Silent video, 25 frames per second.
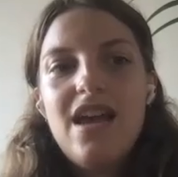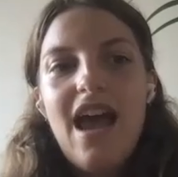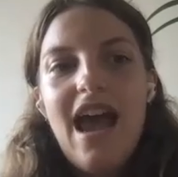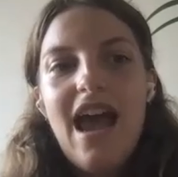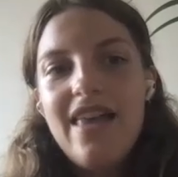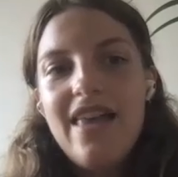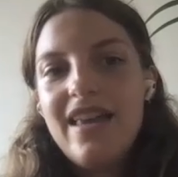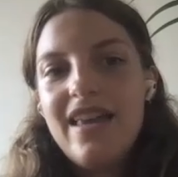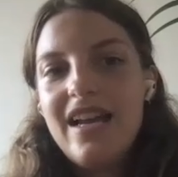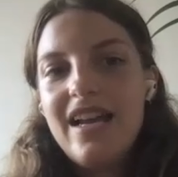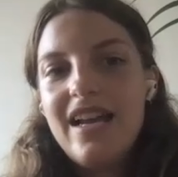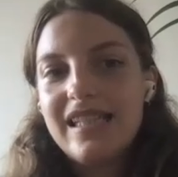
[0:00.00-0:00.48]

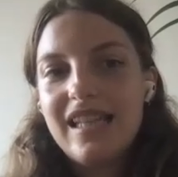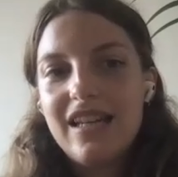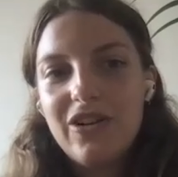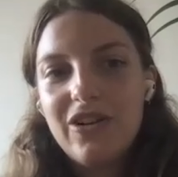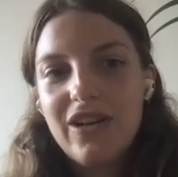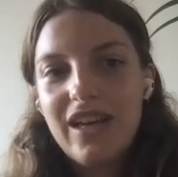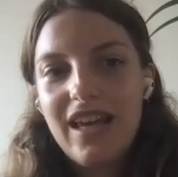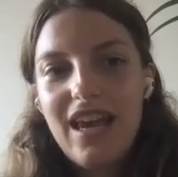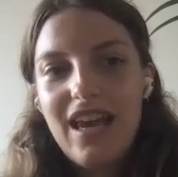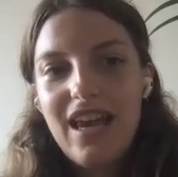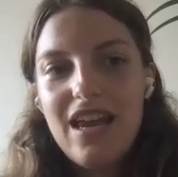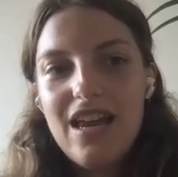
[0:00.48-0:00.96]
And then I said,
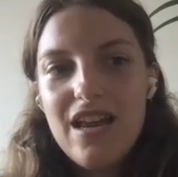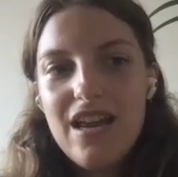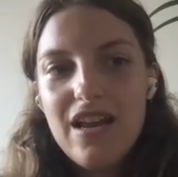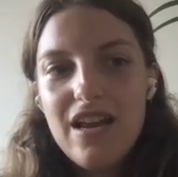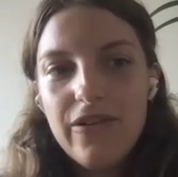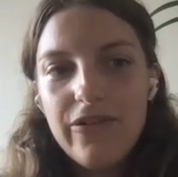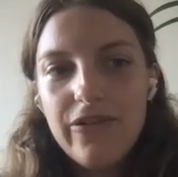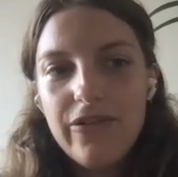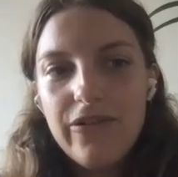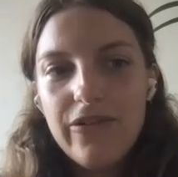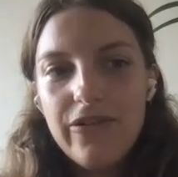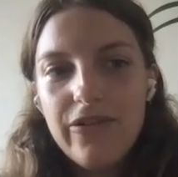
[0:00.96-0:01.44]
okay,
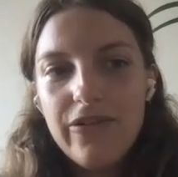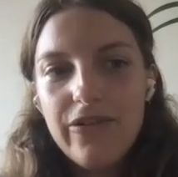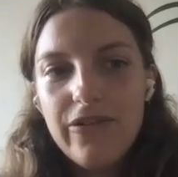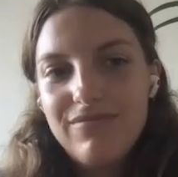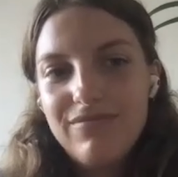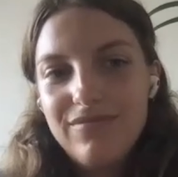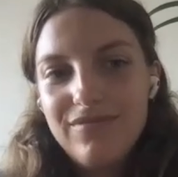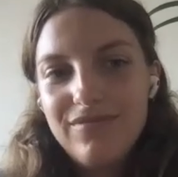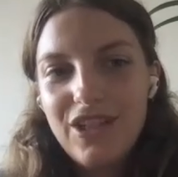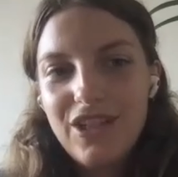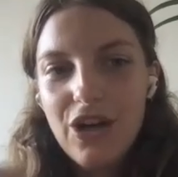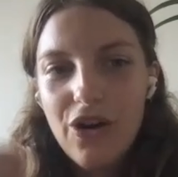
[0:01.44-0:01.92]
if,
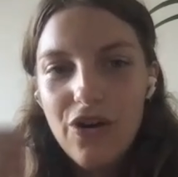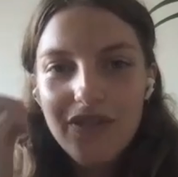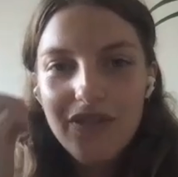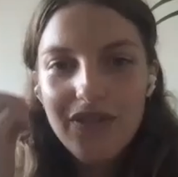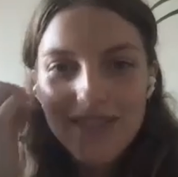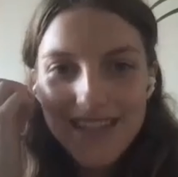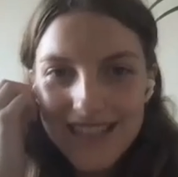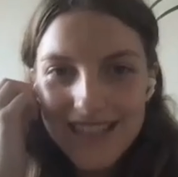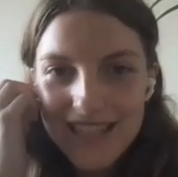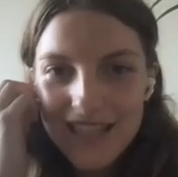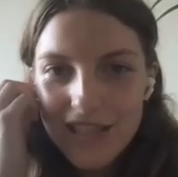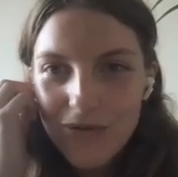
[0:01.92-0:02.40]

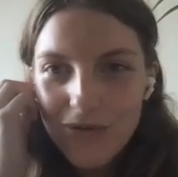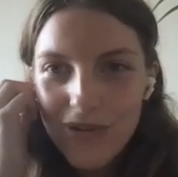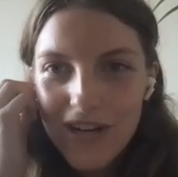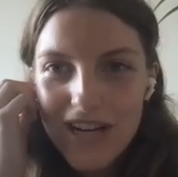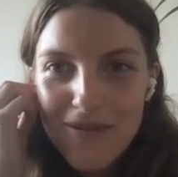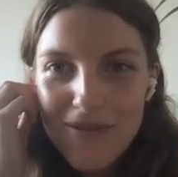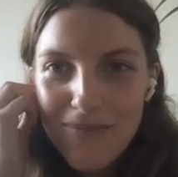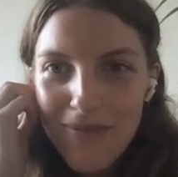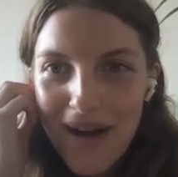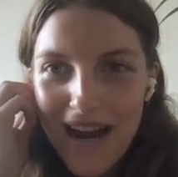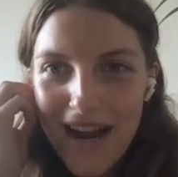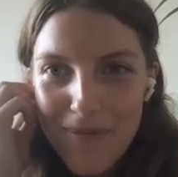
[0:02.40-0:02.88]
this is
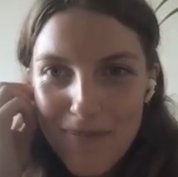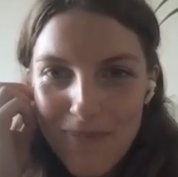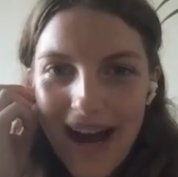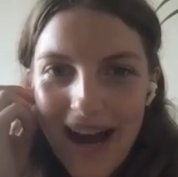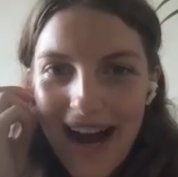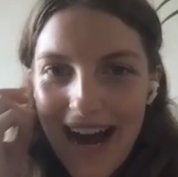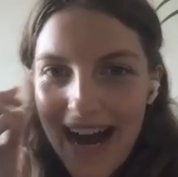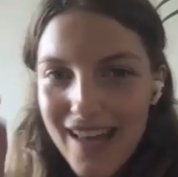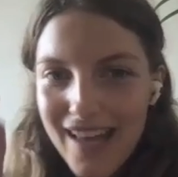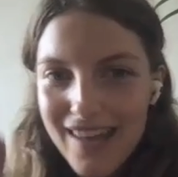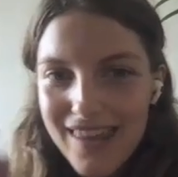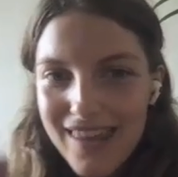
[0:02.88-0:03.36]
really my
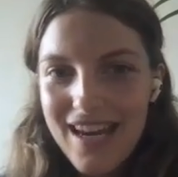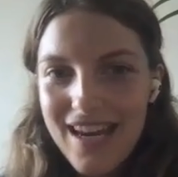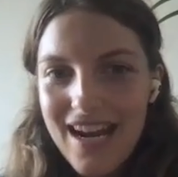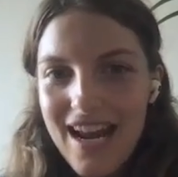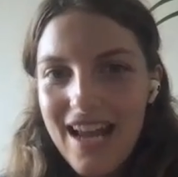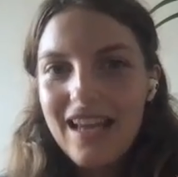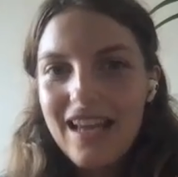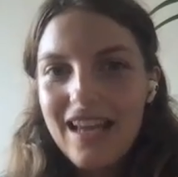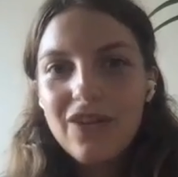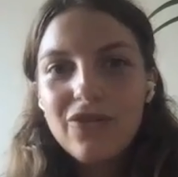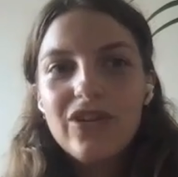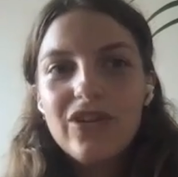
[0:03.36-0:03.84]
path and
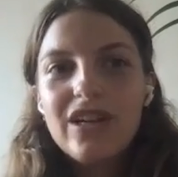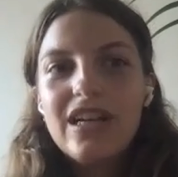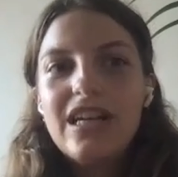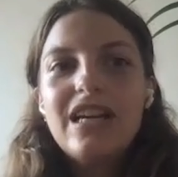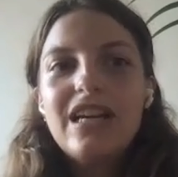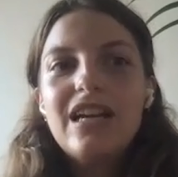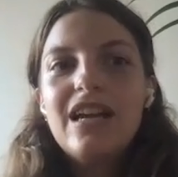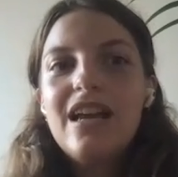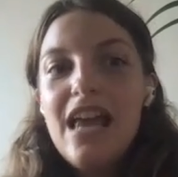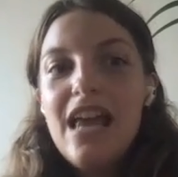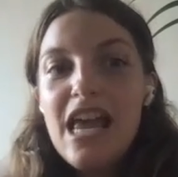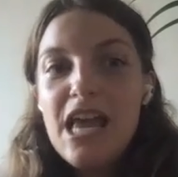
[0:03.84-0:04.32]
I can
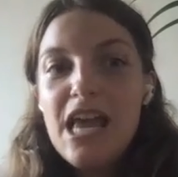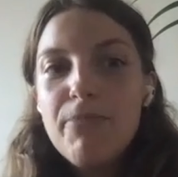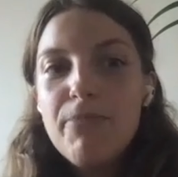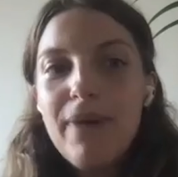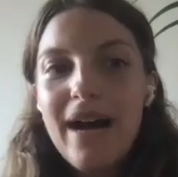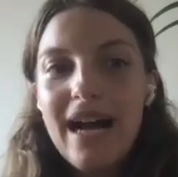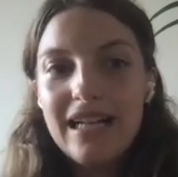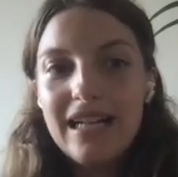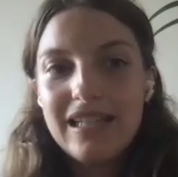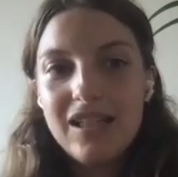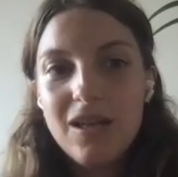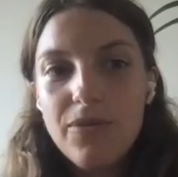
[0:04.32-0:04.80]
really
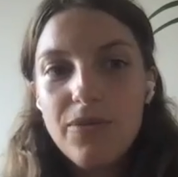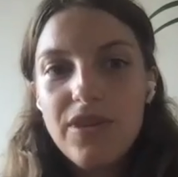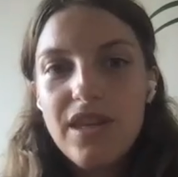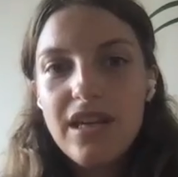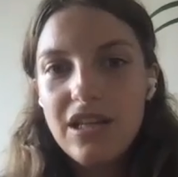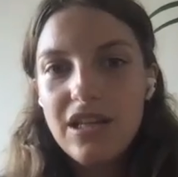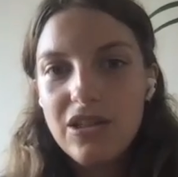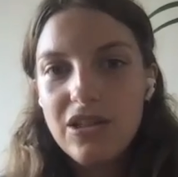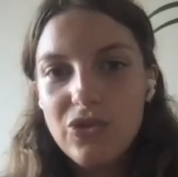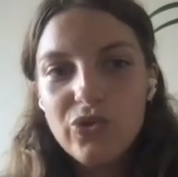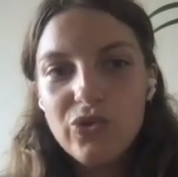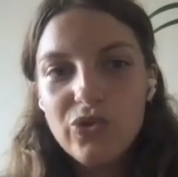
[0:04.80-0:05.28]
impact
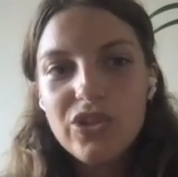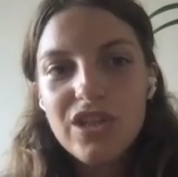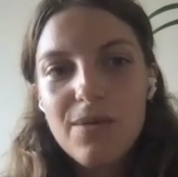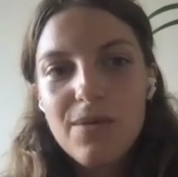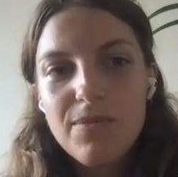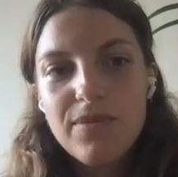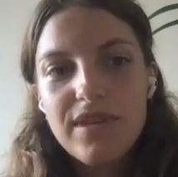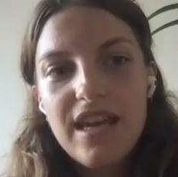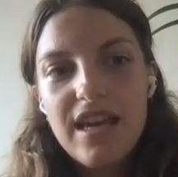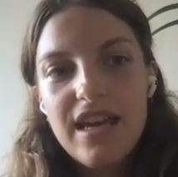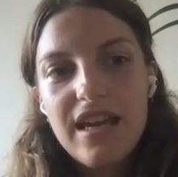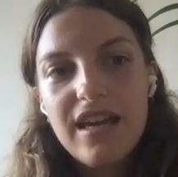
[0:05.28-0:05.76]
something and do
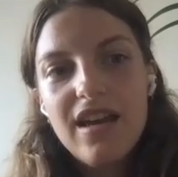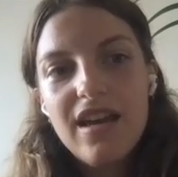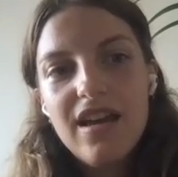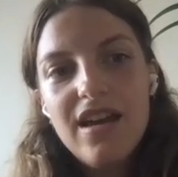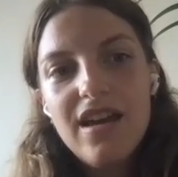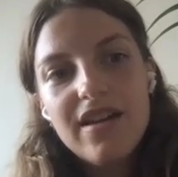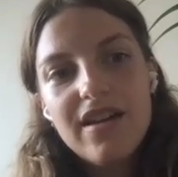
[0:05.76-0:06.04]
something,